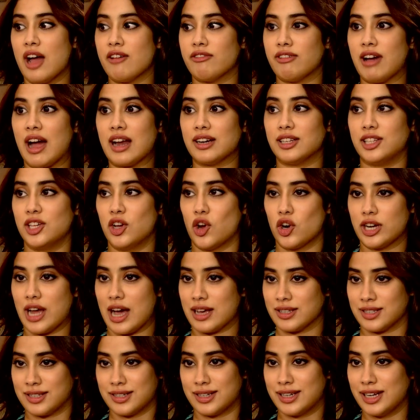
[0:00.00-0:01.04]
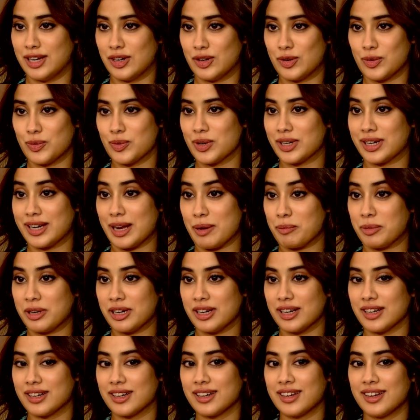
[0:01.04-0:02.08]
I've had the audacity to attempt
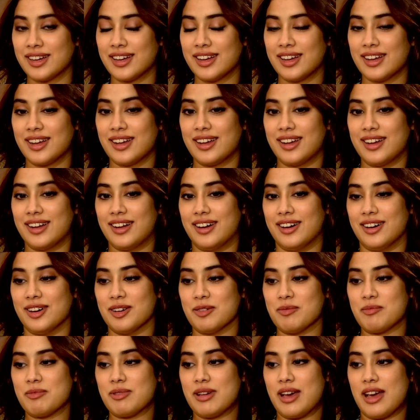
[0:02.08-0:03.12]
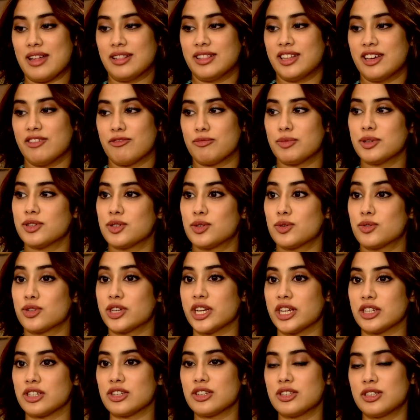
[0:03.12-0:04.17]
it. And they've been so
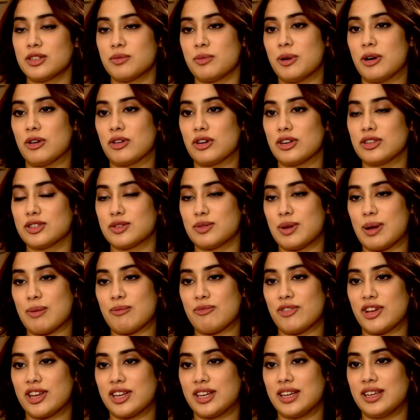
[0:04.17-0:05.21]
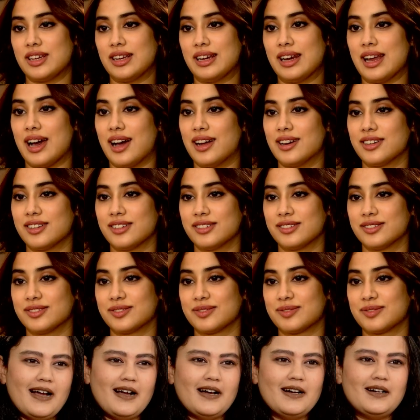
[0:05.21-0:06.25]
gracious about it, so I'm very glad.
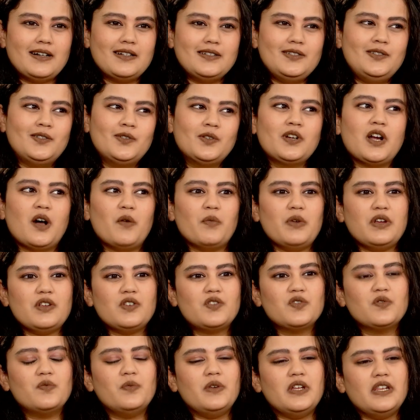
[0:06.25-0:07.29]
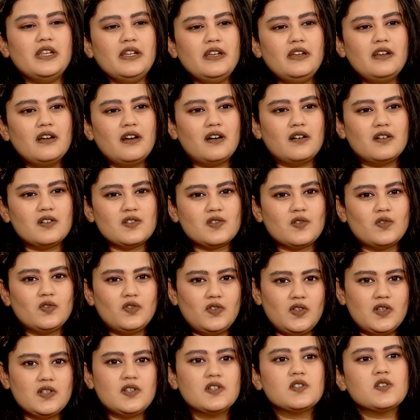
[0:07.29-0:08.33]
Coming to Mili, so
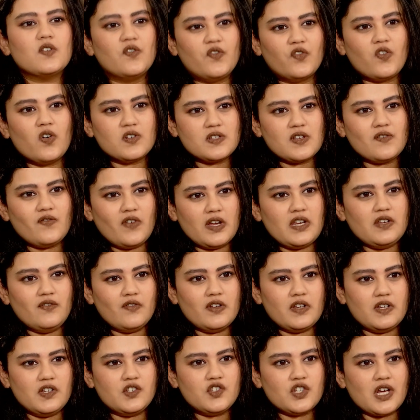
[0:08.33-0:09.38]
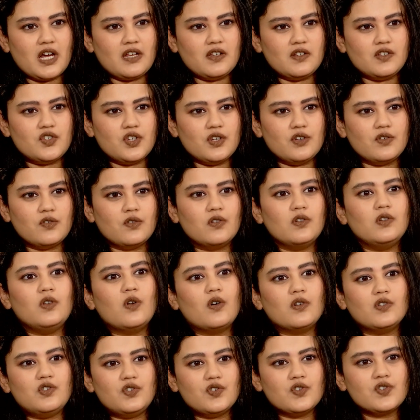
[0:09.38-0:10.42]
this is of course a very, very challenging role,
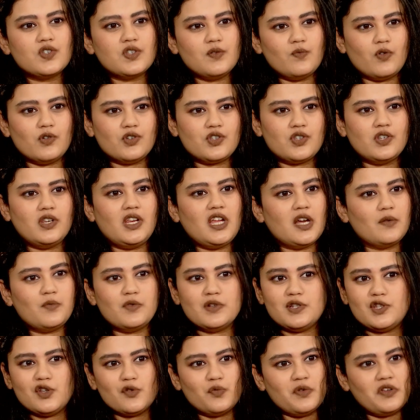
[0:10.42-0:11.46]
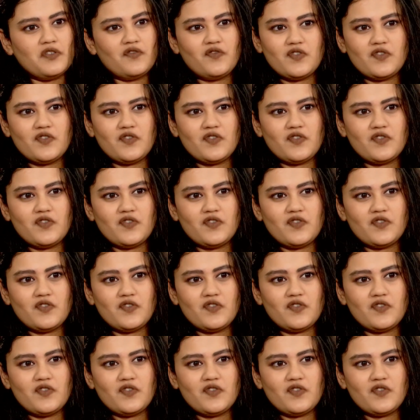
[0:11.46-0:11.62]
not just emotionally, I'm assuming